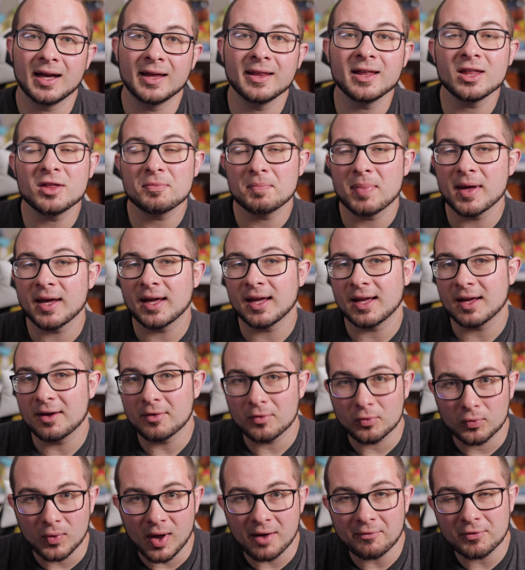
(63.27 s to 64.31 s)
And then speaking
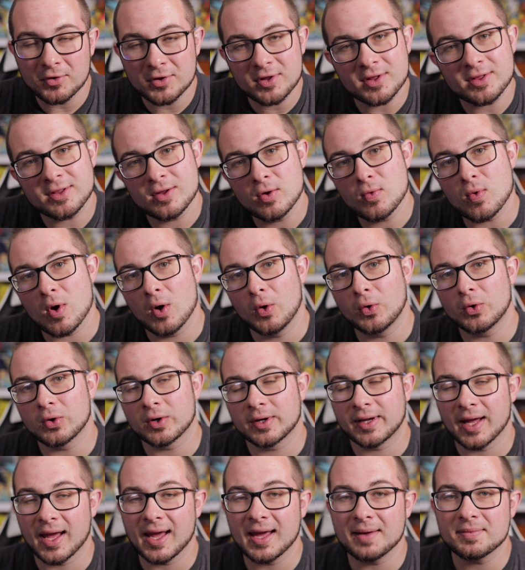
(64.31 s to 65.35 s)
of references to older
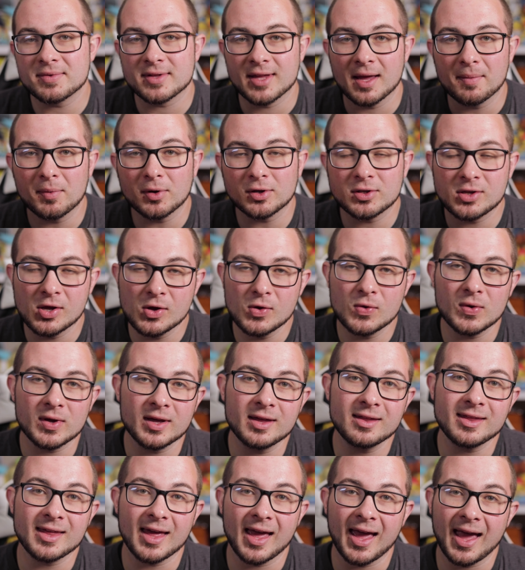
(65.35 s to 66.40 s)
games, number two
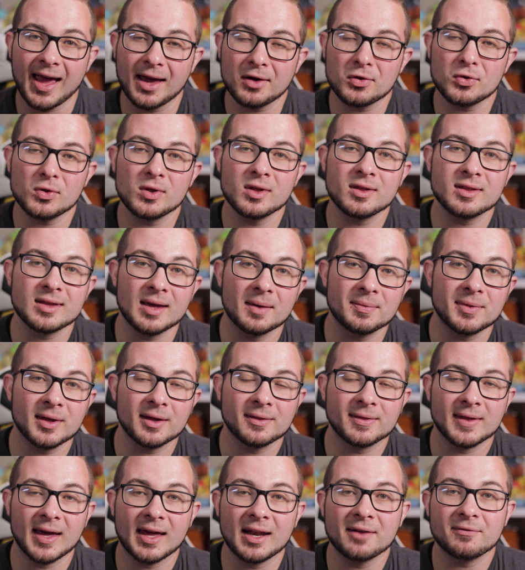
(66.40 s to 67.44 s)
is actually
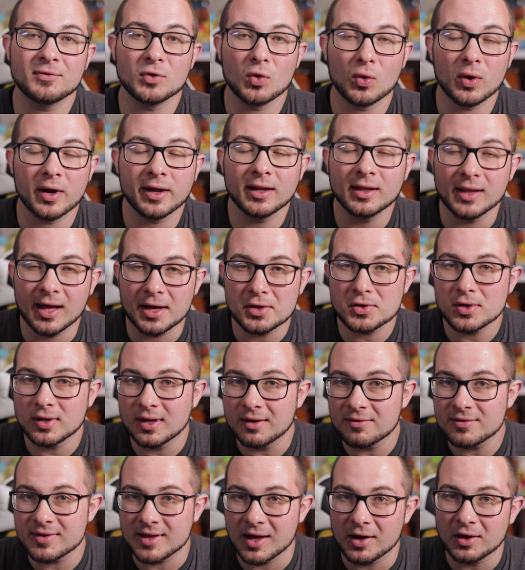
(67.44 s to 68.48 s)
something that if you're a Legend
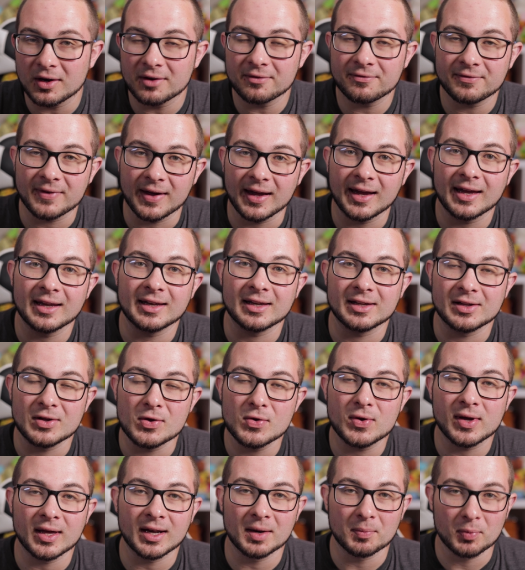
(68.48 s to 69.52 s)
of Zelda fan, you can